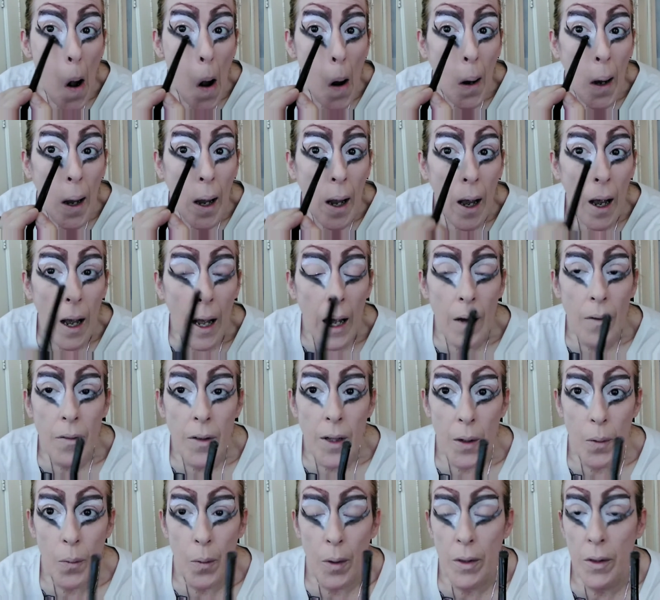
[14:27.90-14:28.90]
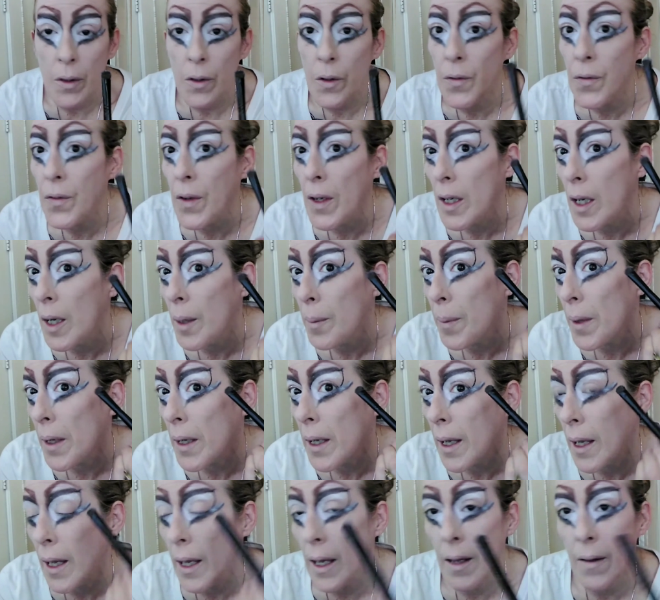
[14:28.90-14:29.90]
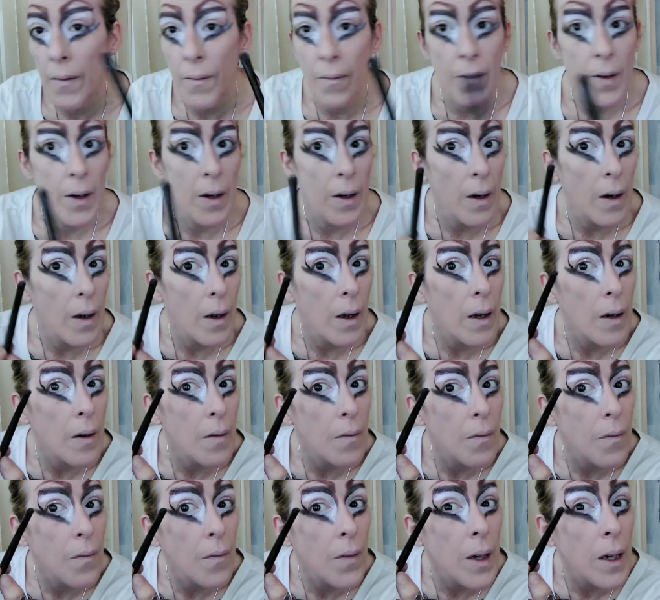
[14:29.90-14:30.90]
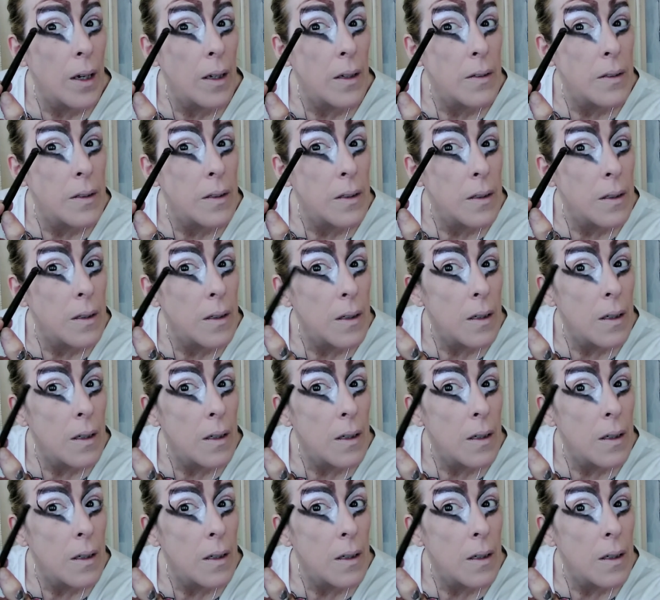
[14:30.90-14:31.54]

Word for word: Okay, I have like one little fuck up I can't figure out how to fix.